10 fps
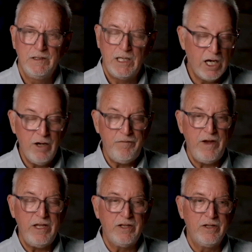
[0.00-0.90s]
I got
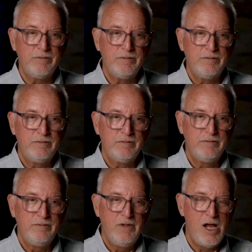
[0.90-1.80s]
faith in them.
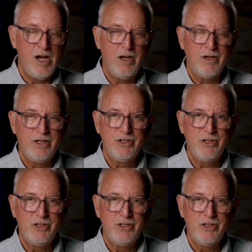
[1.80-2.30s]
No, no, no.